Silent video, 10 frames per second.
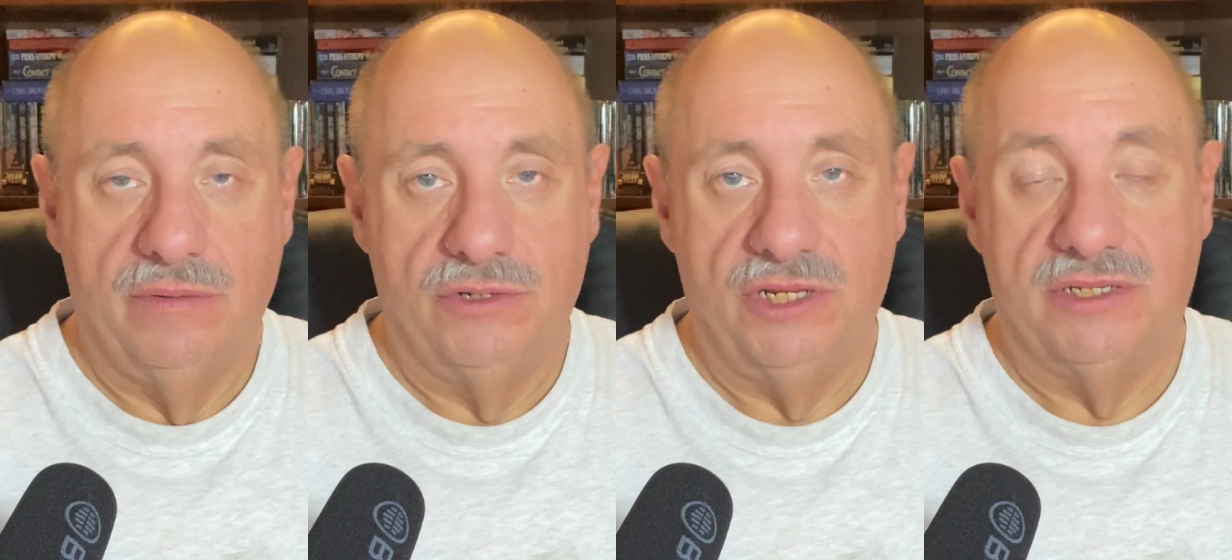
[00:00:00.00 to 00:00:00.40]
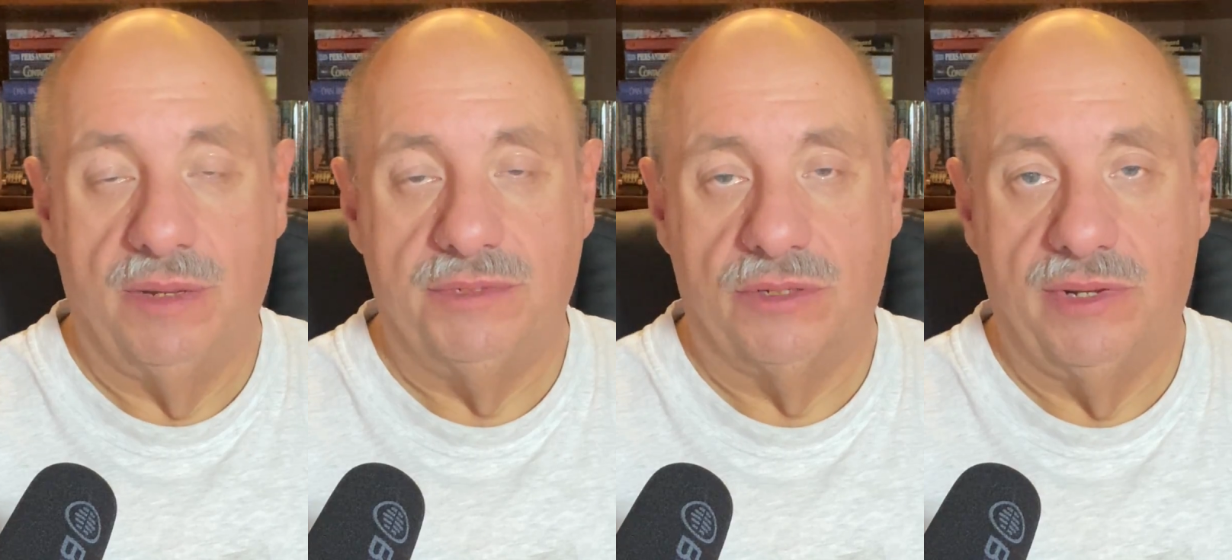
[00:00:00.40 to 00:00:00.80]
which he
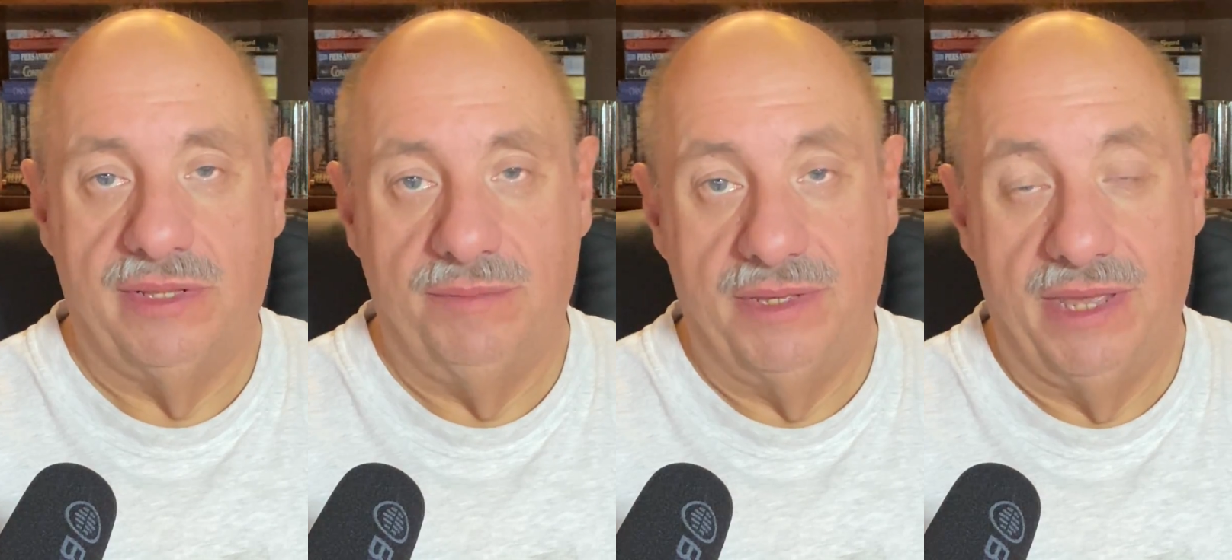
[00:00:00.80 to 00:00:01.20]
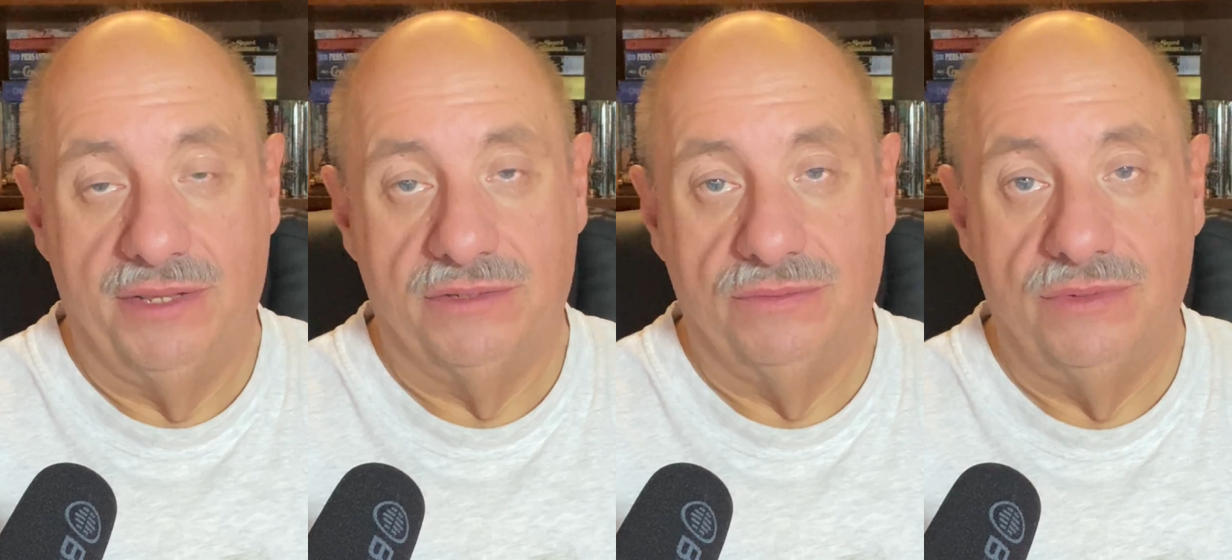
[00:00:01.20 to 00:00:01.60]
subsequently
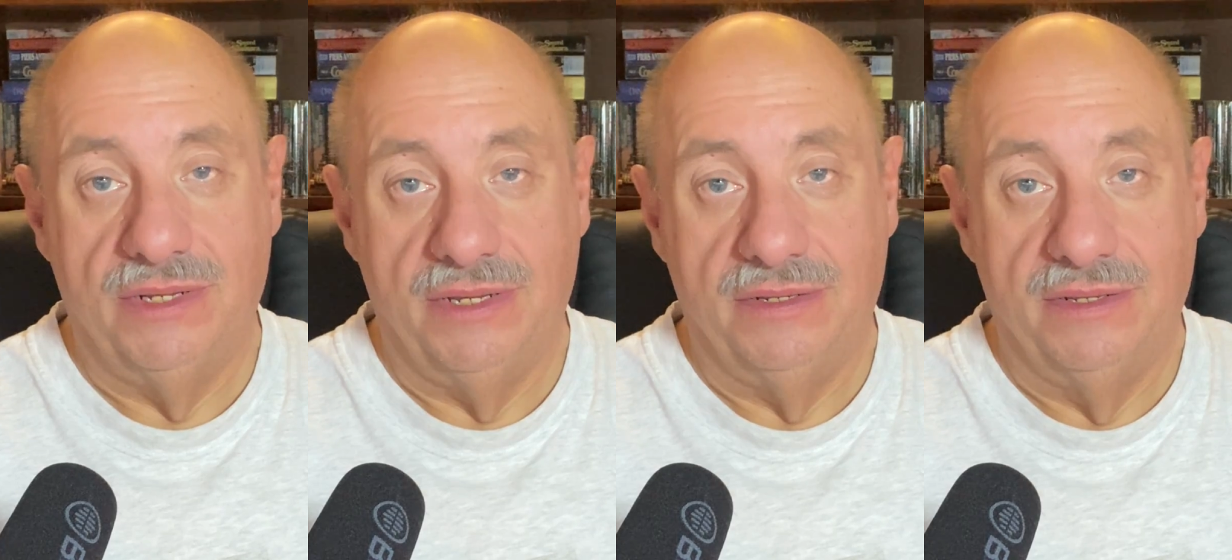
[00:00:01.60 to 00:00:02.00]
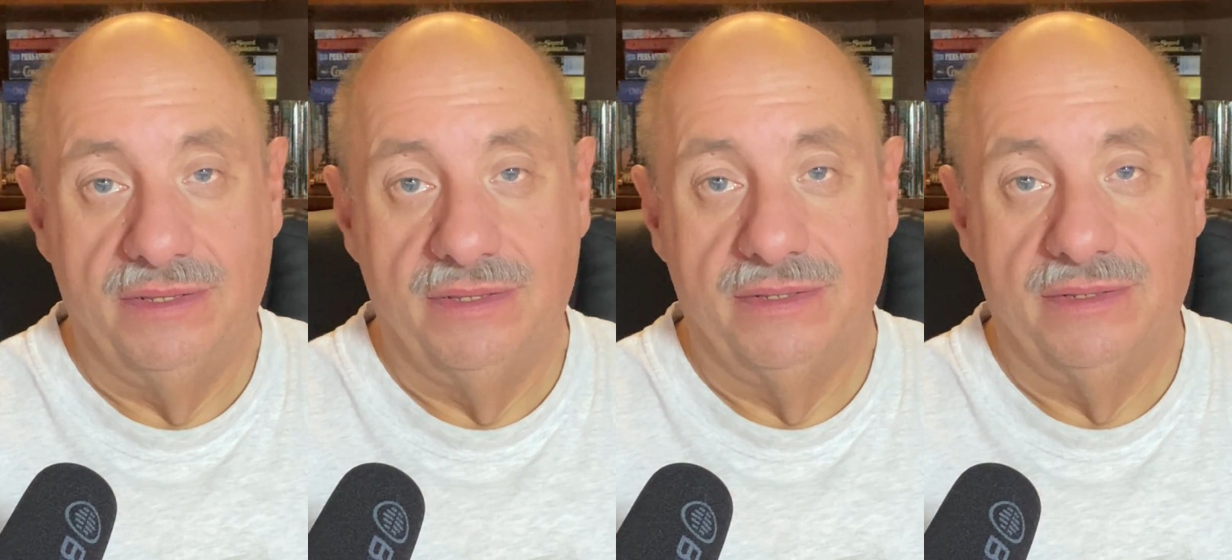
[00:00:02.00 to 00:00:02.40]
began to read
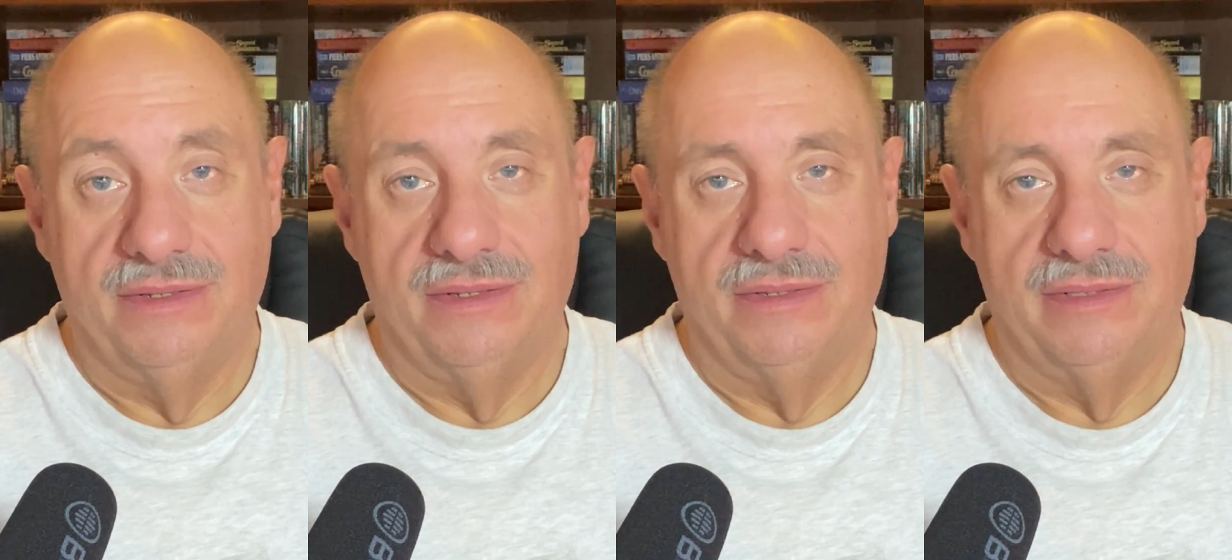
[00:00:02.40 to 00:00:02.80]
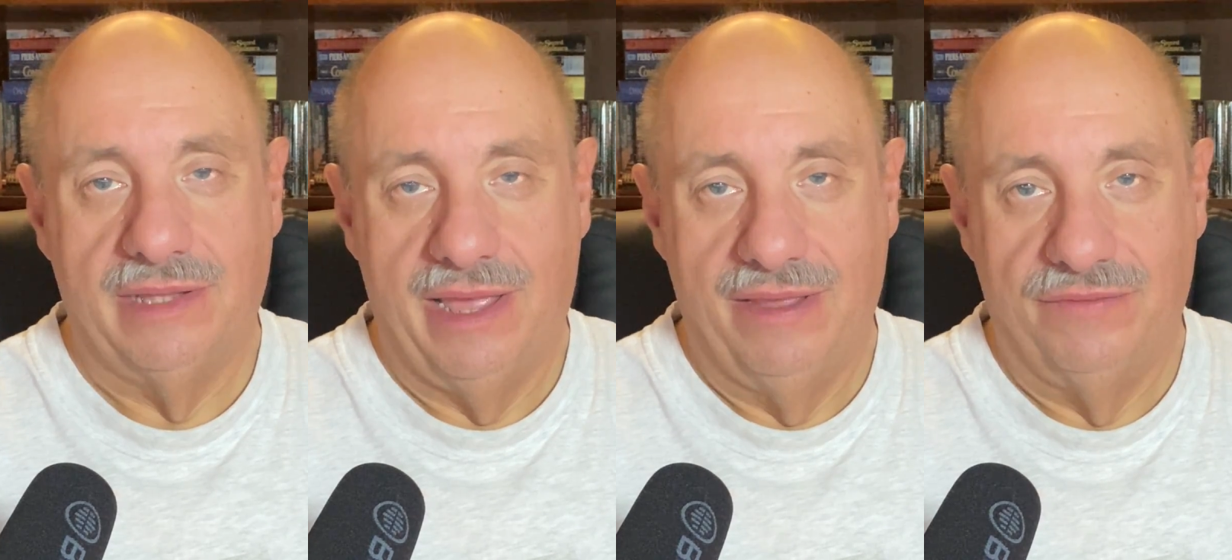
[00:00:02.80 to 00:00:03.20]

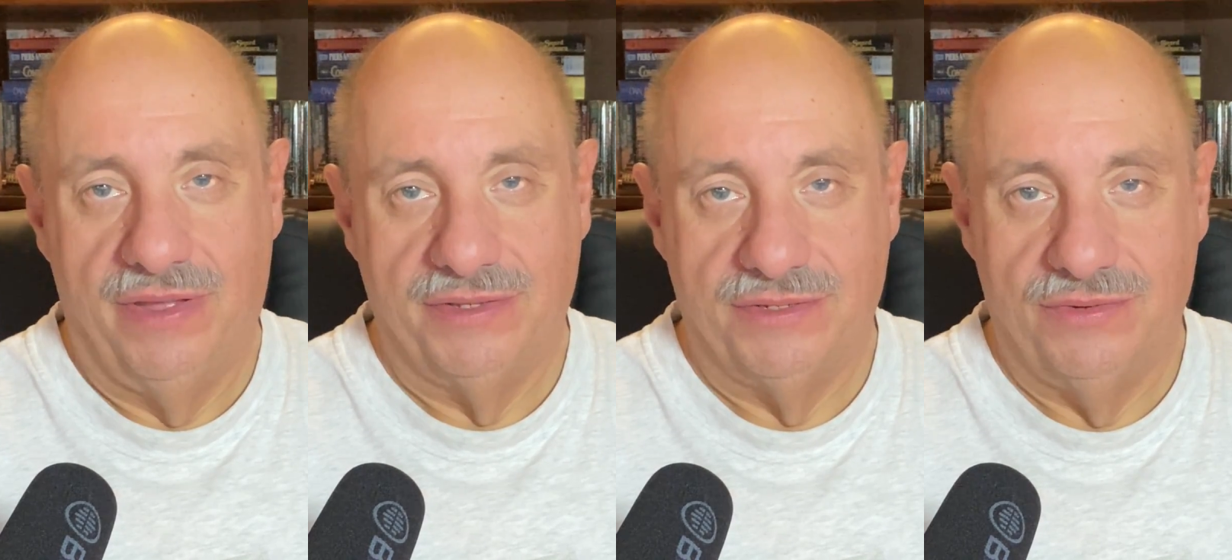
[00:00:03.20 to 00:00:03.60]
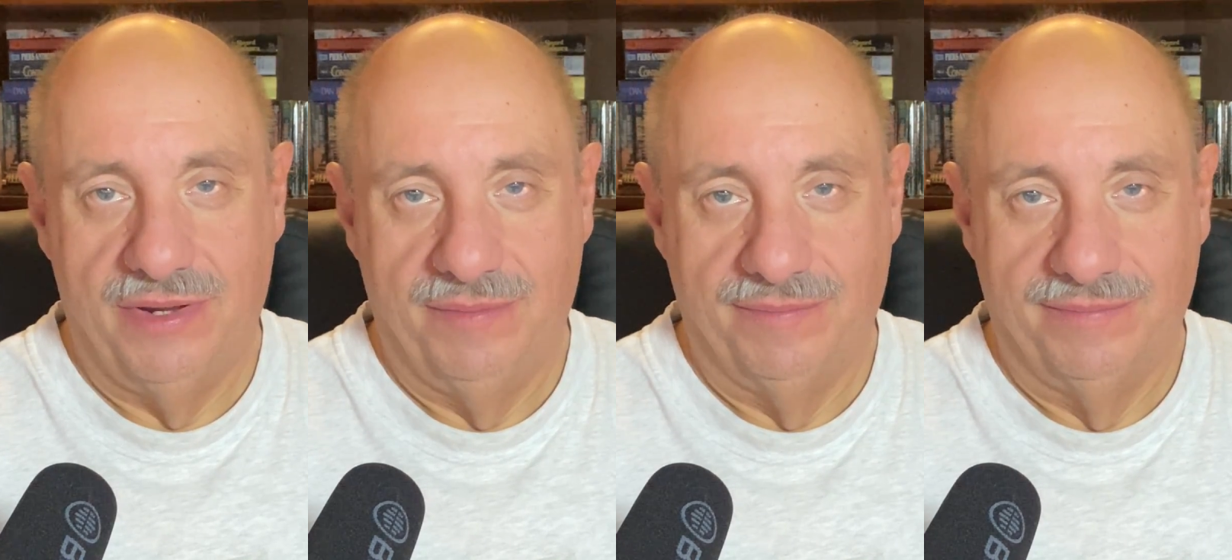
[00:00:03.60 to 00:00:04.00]
live on
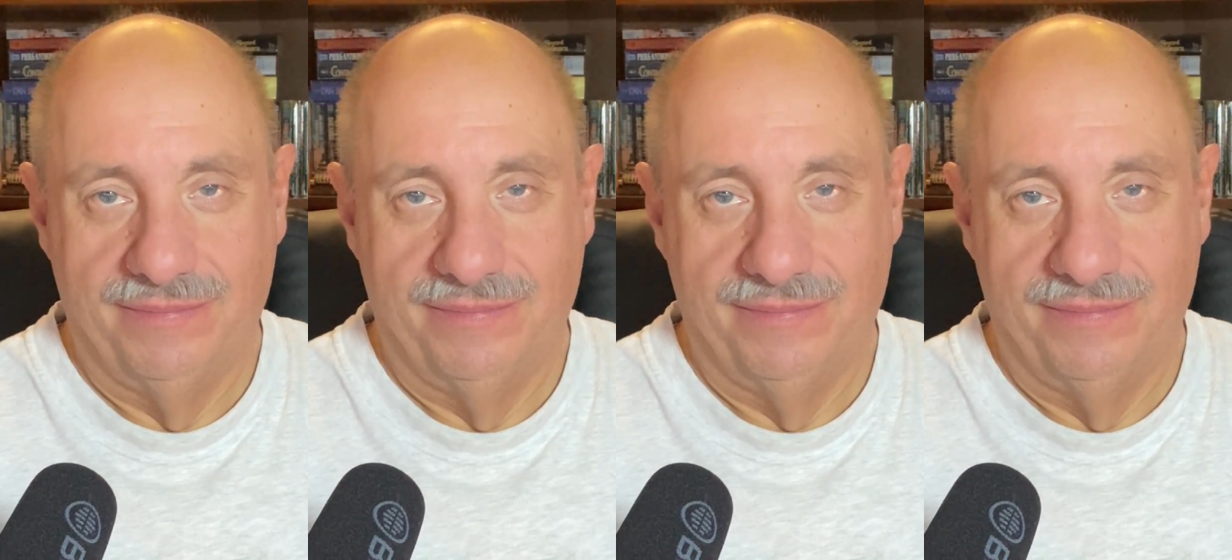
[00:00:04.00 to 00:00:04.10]
stream.